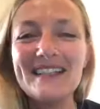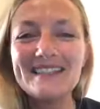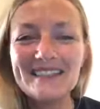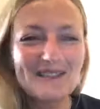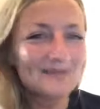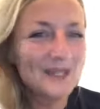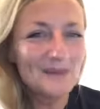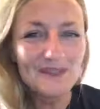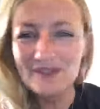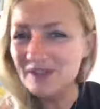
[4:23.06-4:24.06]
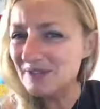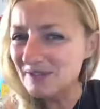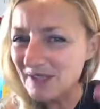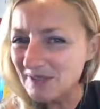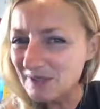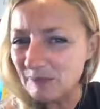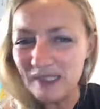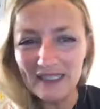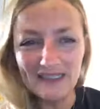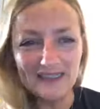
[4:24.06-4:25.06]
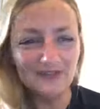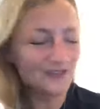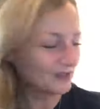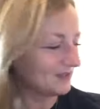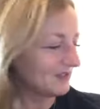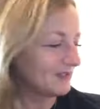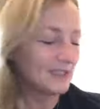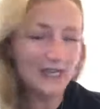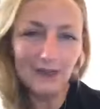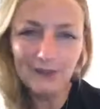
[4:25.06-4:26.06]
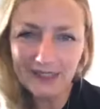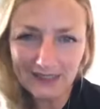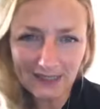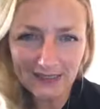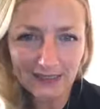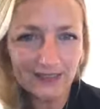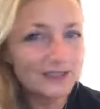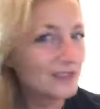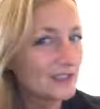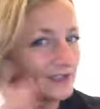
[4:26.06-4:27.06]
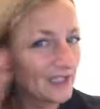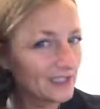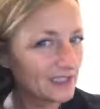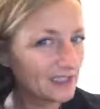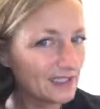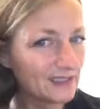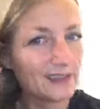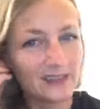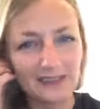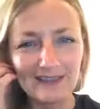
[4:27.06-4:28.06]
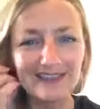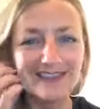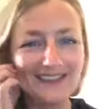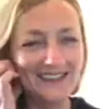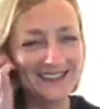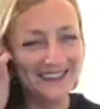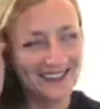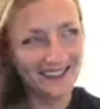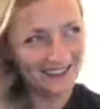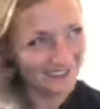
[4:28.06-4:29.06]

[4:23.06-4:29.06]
He's like, Mom, you've got your nose pierced. You've got like how many tattoos, and you've had your ear like.